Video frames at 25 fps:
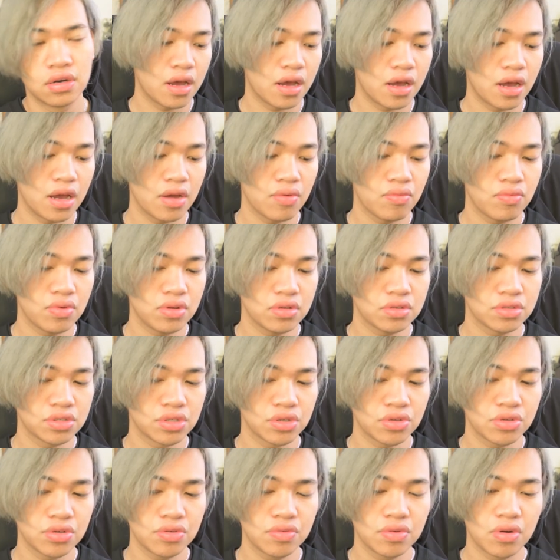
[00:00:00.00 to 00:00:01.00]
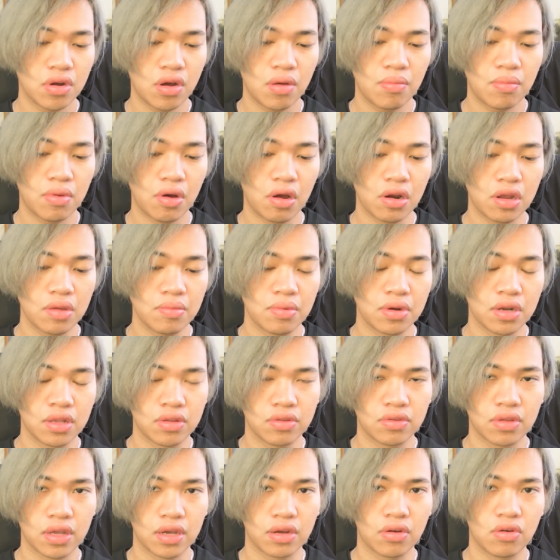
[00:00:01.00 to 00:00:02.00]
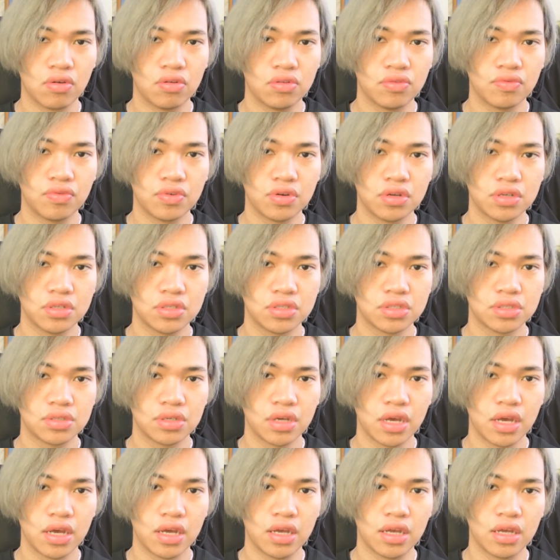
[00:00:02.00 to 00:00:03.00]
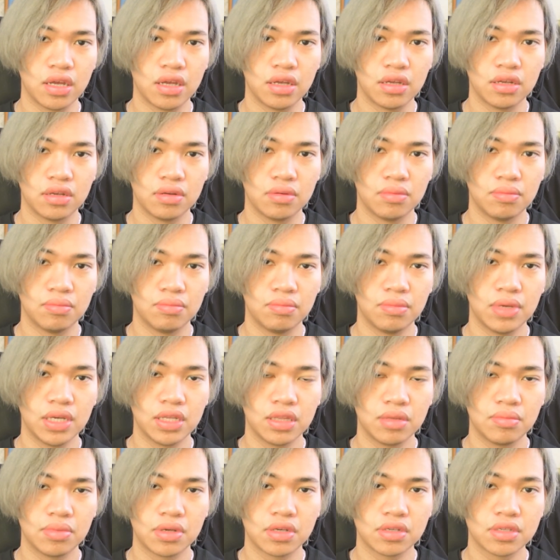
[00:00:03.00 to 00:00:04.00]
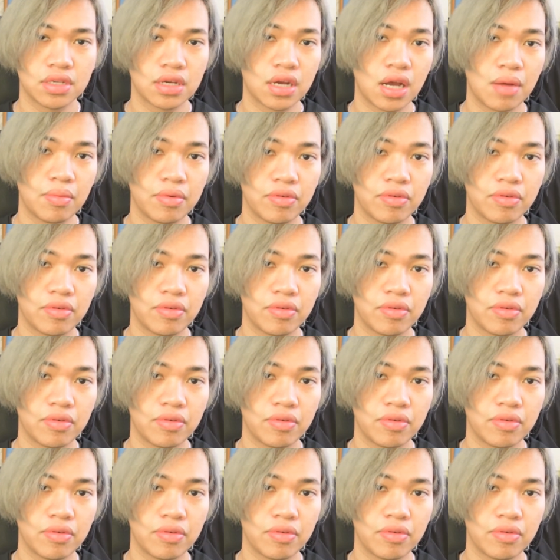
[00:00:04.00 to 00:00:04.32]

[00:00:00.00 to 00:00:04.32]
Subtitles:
I will show you an on-body, but it's like old footage, and mainly because I can't